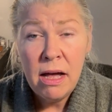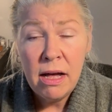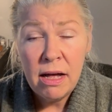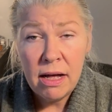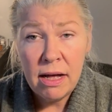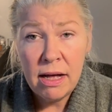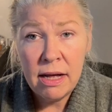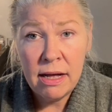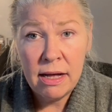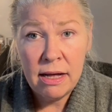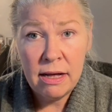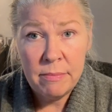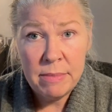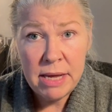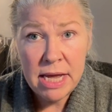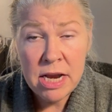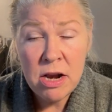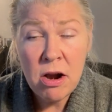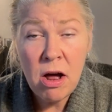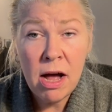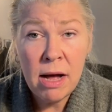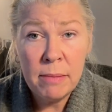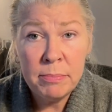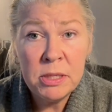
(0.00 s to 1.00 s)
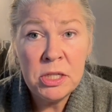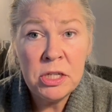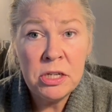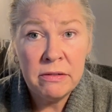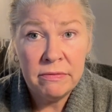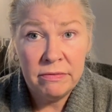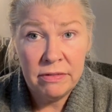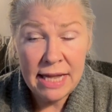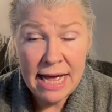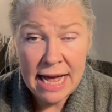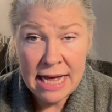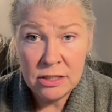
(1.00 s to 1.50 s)
an option of
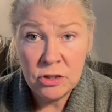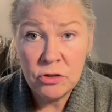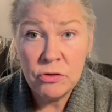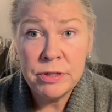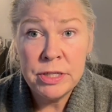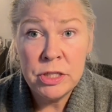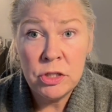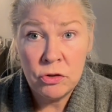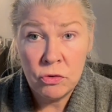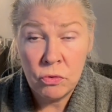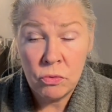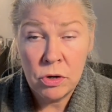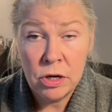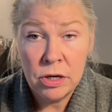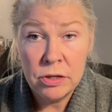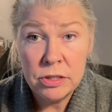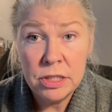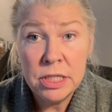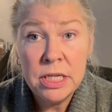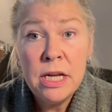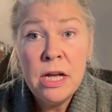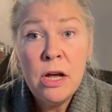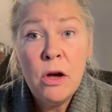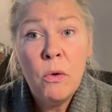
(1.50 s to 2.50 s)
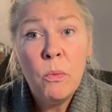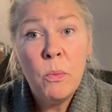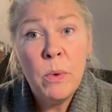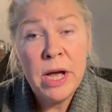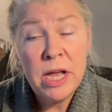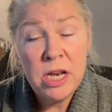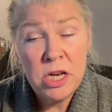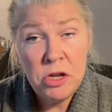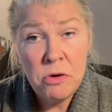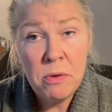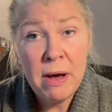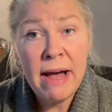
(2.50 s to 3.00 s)
last resort
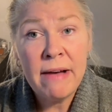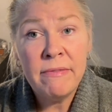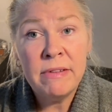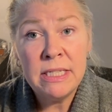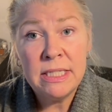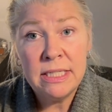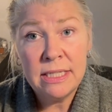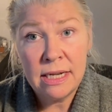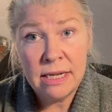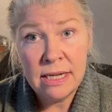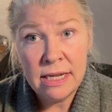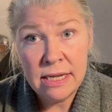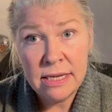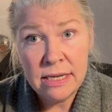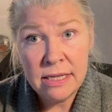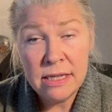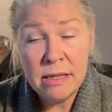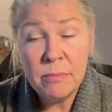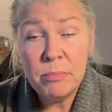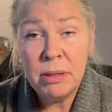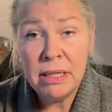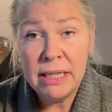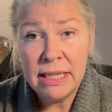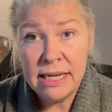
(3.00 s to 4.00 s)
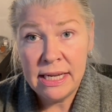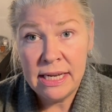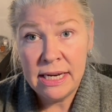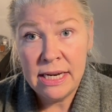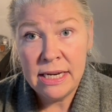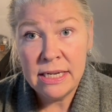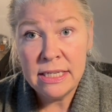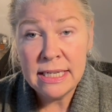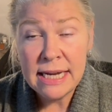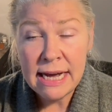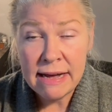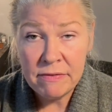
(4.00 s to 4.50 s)
when you haven't done the
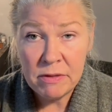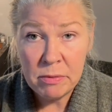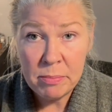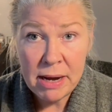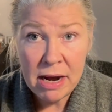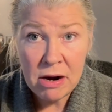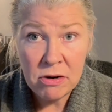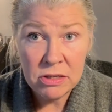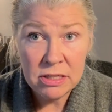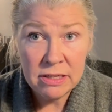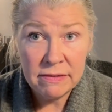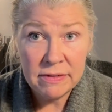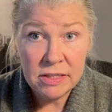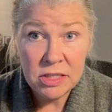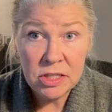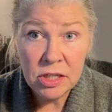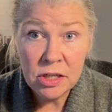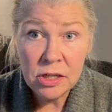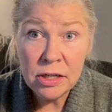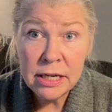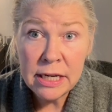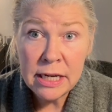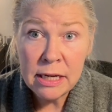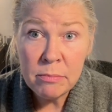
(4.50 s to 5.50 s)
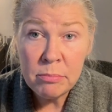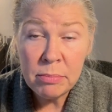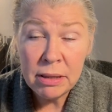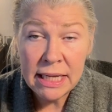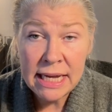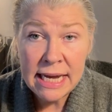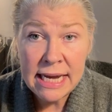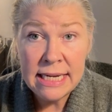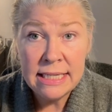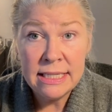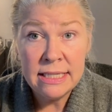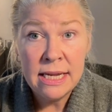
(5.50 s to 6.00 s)
planning to have the powers of attorney in
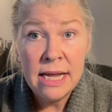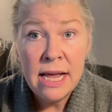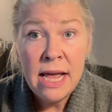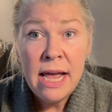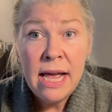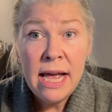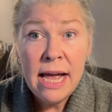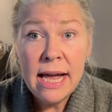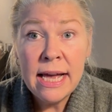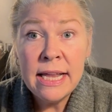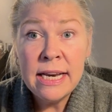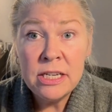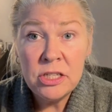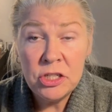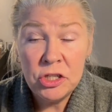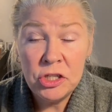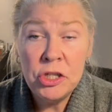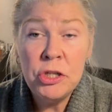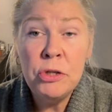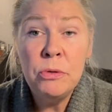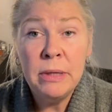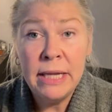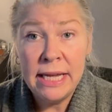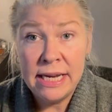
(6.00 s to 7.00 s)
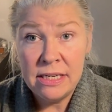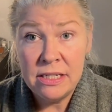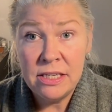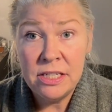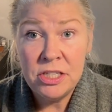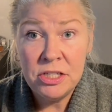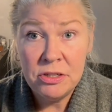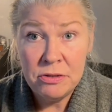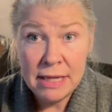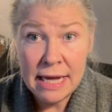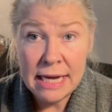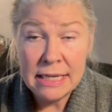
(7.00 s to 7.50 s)
place and it's too late to
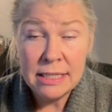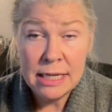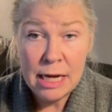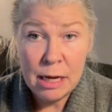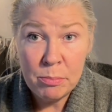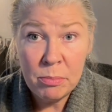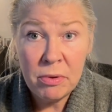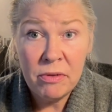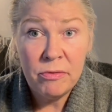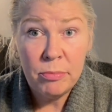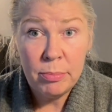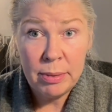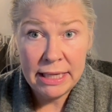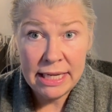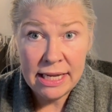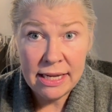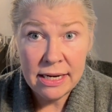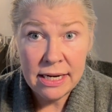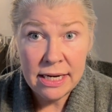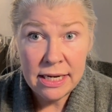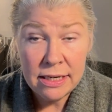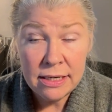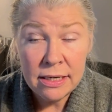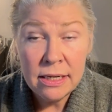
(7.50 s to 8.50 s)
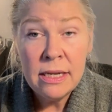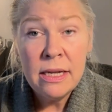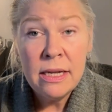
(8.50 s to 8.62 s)
do that type of planning.